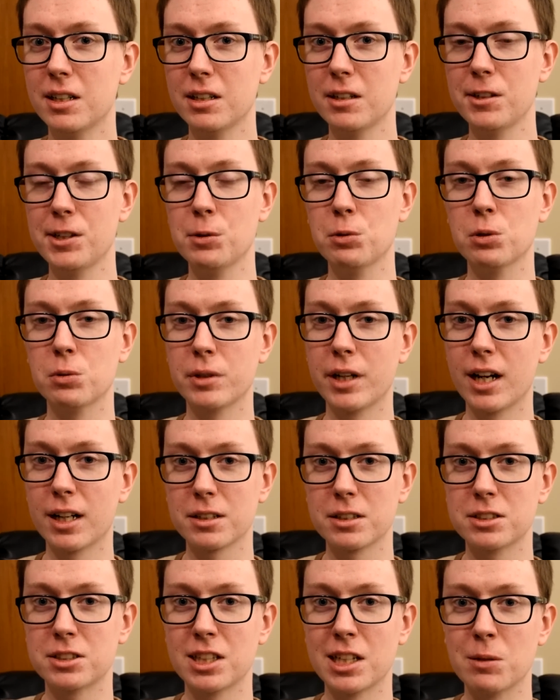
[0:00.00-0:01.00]
it will react
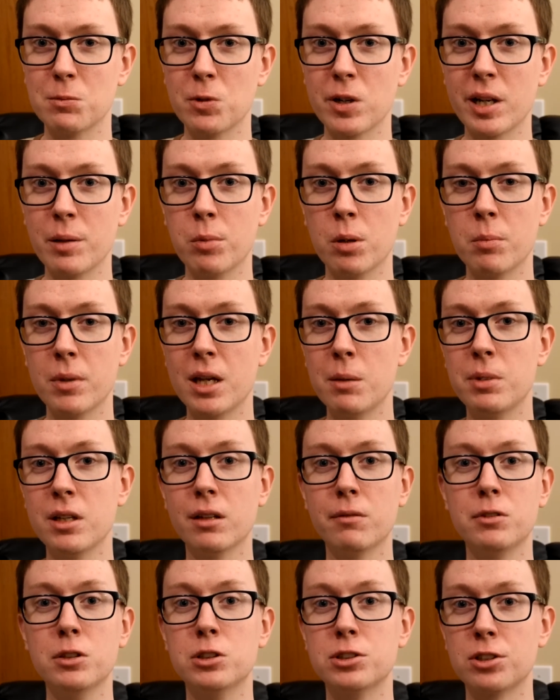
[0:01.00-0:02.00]
the same way, but maybe
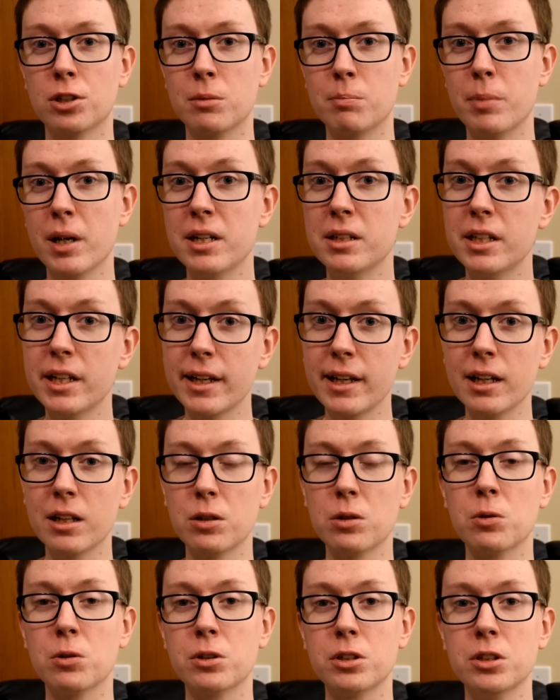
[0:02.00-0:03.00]
if you start bending it
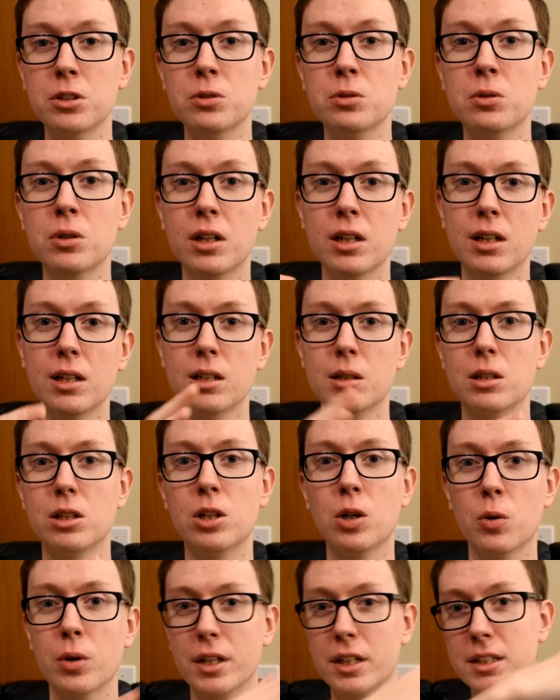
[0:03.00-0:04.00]
or you
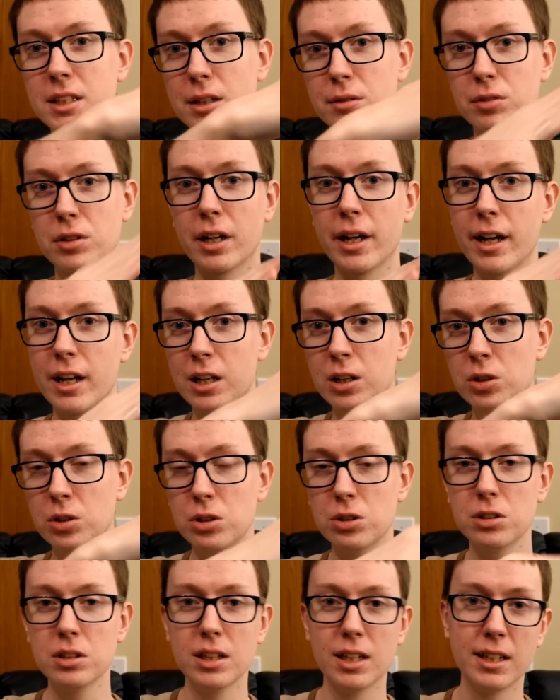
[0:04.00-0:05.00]
go at a different
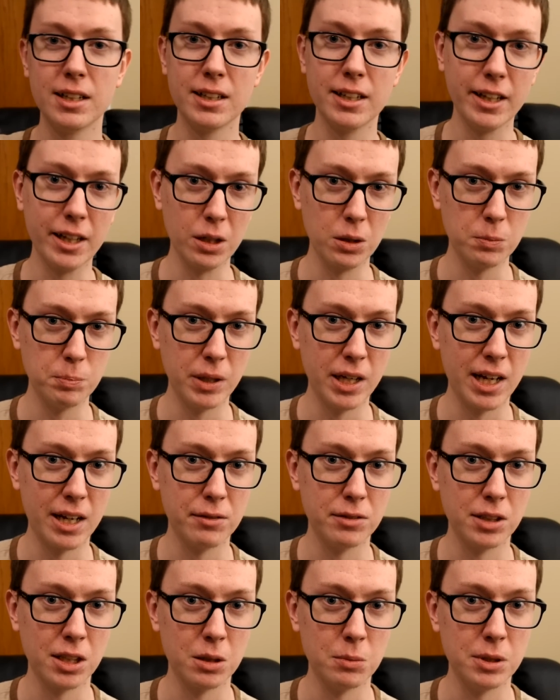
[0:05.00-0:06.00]
angle, it'll
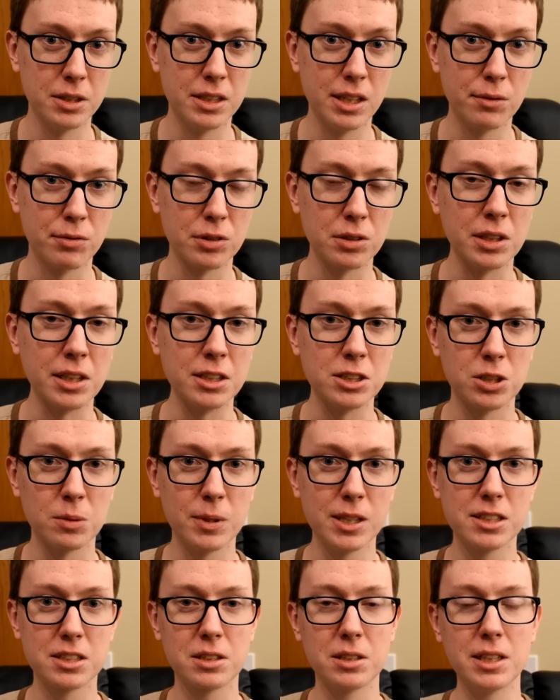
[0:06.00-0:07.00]
behave a little bit differently. So
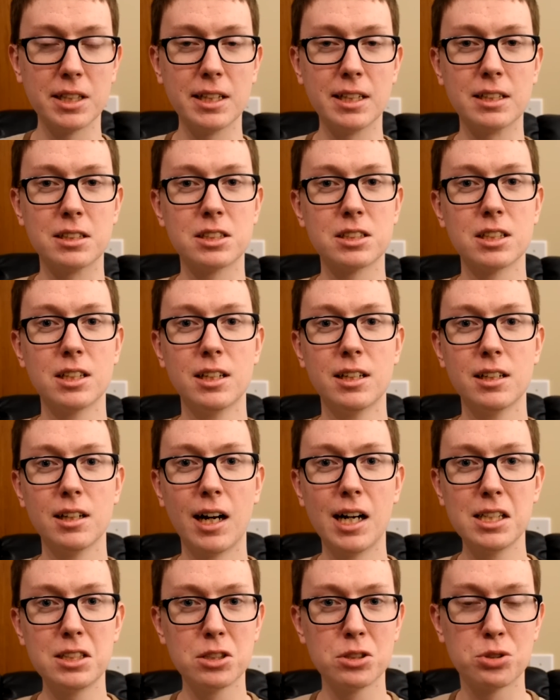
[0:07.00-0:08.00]
basically it's
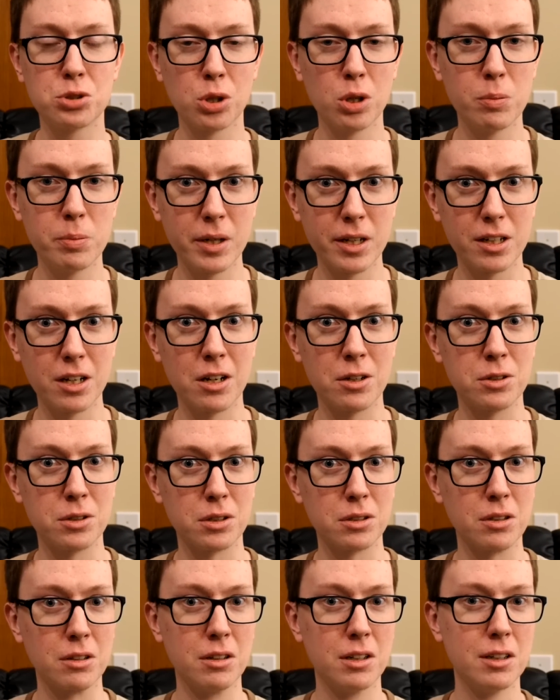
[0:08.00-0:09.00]
isotropic
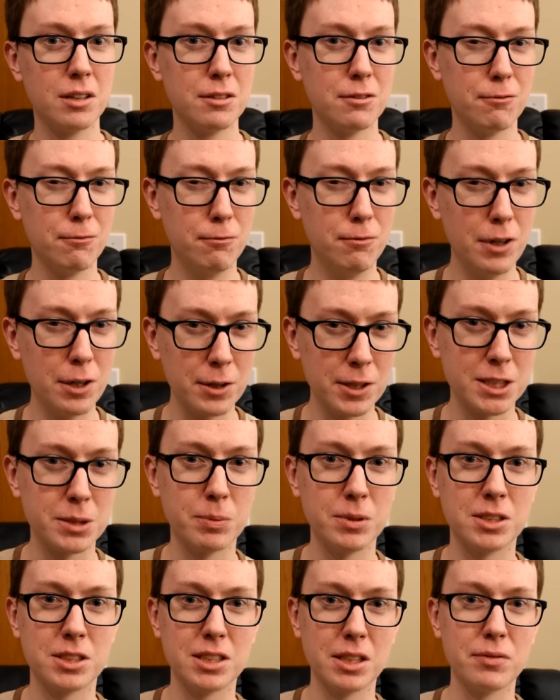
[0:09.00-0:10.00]
under very
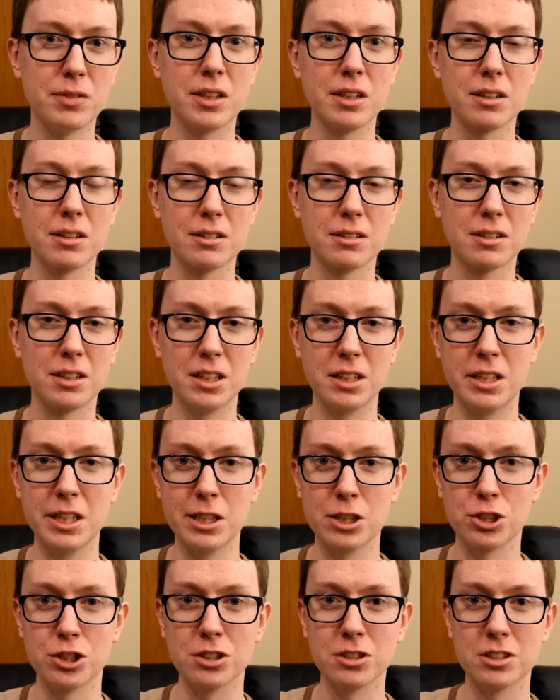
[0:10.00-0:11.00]
specific
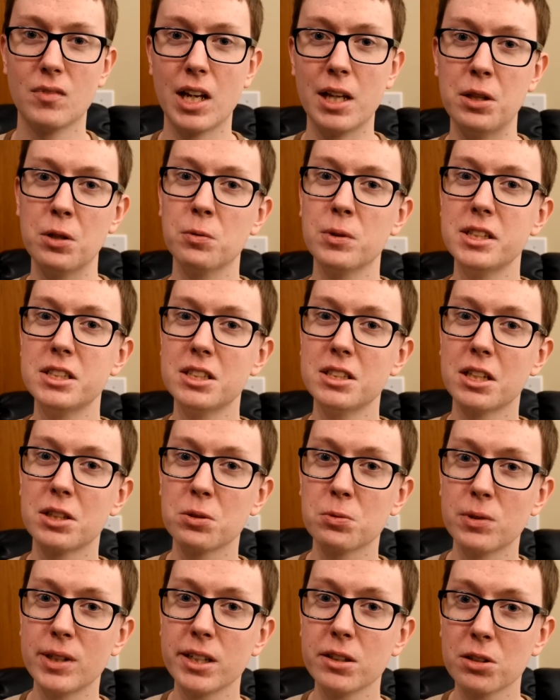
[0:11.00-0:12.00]
conditions. And the reason that
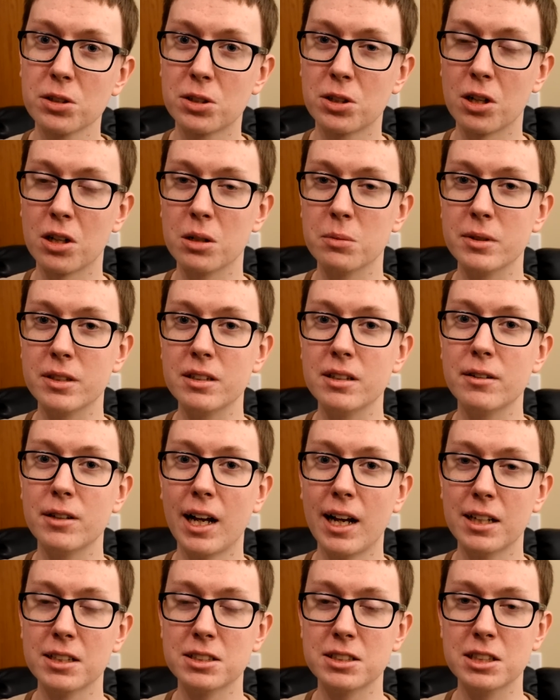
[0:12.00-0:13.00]
the regular carbon
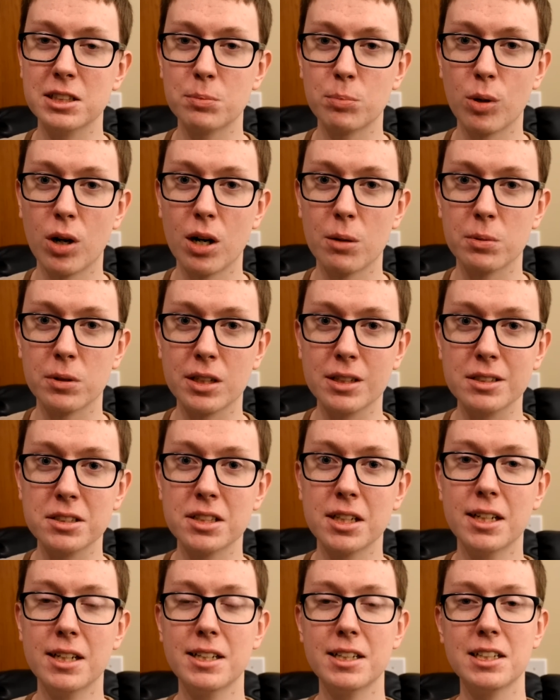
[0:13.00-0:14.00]
has these
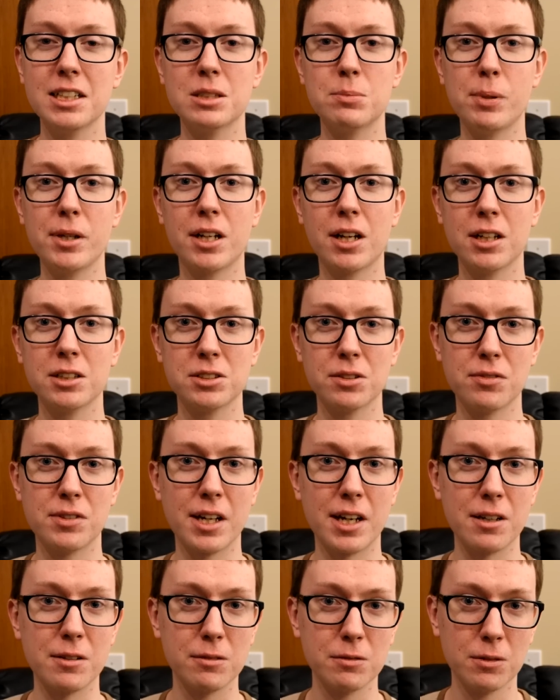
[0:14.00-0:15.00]
properties is because of
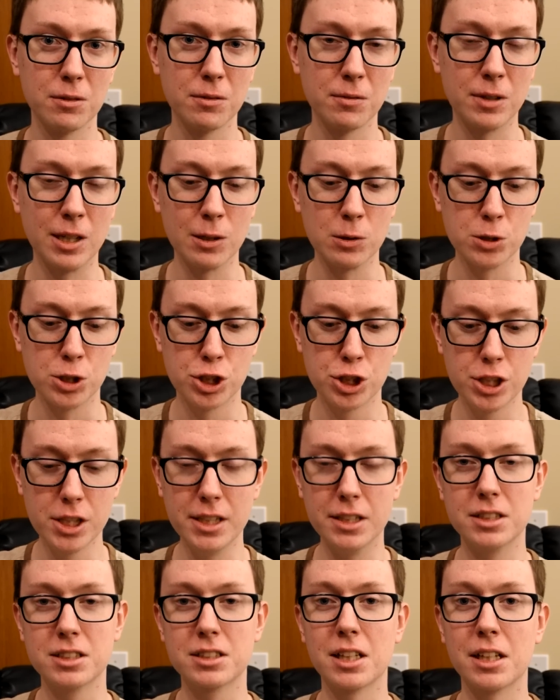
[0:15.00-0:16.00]
that those
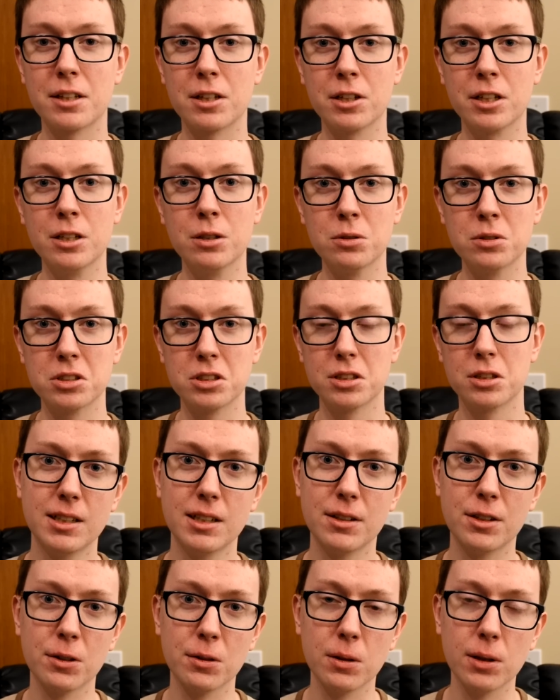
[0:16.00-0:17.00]
sheets that they use.
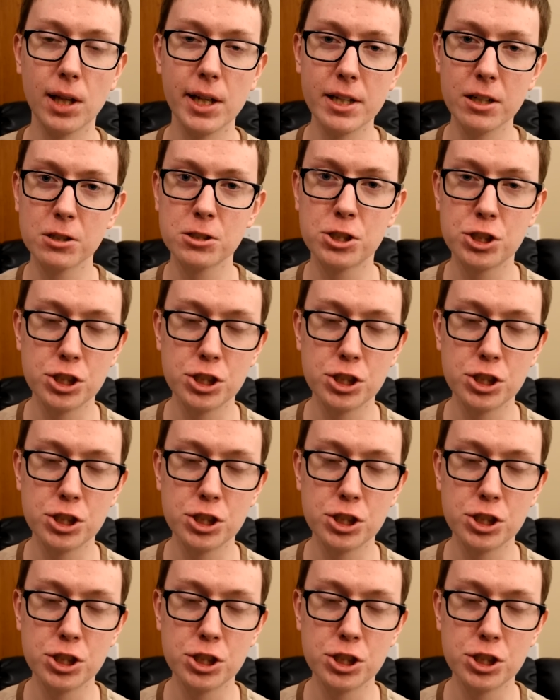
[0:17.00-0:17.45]
They're layered